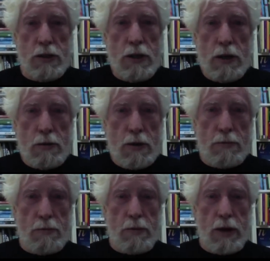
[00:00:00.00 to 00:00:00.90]

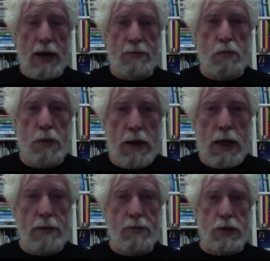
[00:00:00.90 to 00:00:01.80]
500
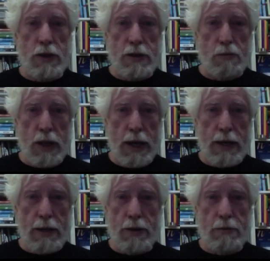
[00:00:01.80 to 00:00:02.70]
million of us on the
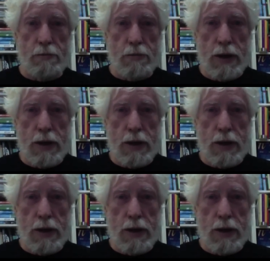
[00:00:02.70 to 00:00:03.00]
planet and